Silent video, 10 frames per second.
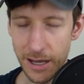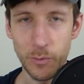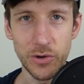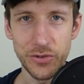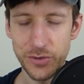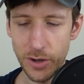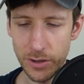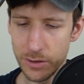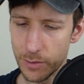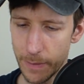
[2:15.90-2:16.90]
I'm going to show
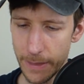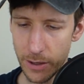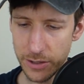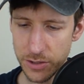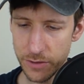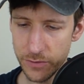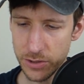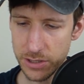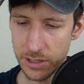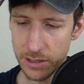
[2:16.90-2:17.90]
you. All right, so the
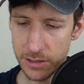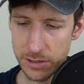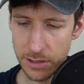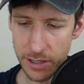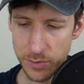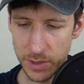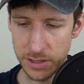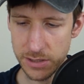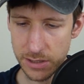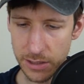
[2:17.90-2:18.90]
first thing is, as we
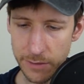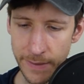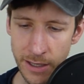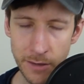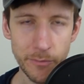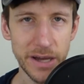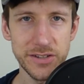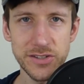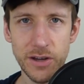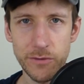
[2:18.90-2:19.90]
can see, my
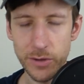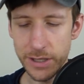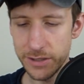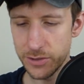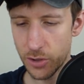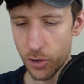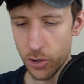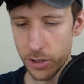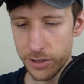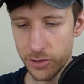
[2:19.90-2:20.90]
Discover It
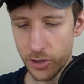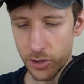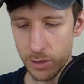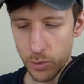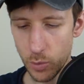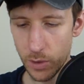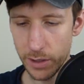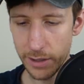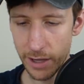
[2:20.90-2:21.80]
card number 1.